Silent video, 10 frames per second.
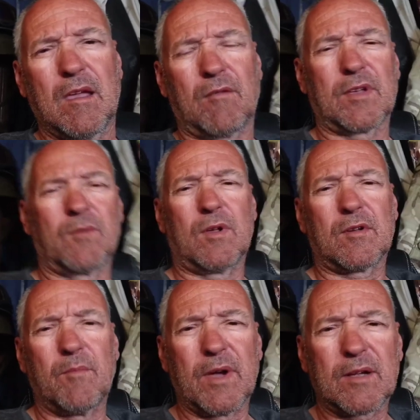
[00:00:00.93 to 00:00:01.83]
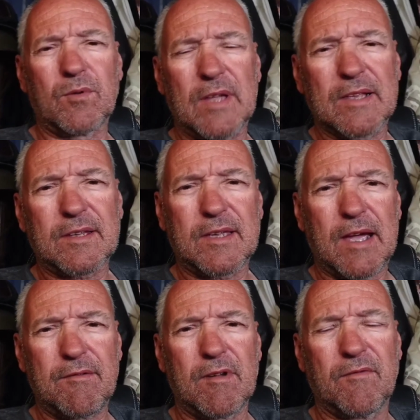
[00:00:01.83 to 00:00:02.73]
Okay, welcome back. Well, as a
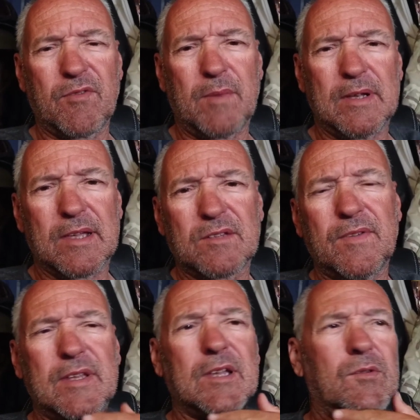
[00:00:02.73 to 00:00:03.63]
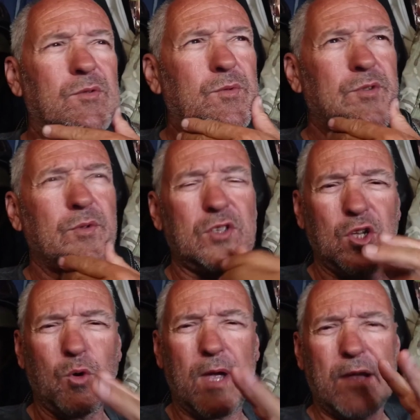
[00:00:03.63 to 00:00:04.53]
carry on from my last video, there were
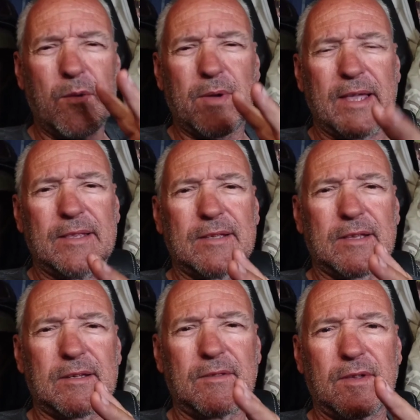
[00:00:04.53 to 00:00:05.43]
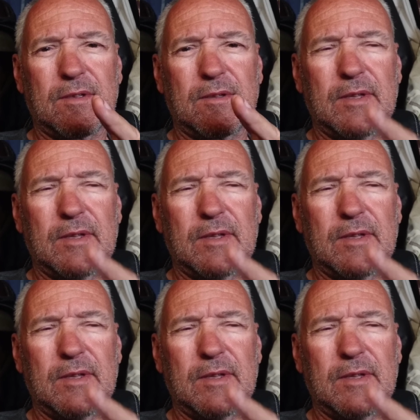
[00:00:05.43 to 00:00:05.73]
two aeroplanes actually that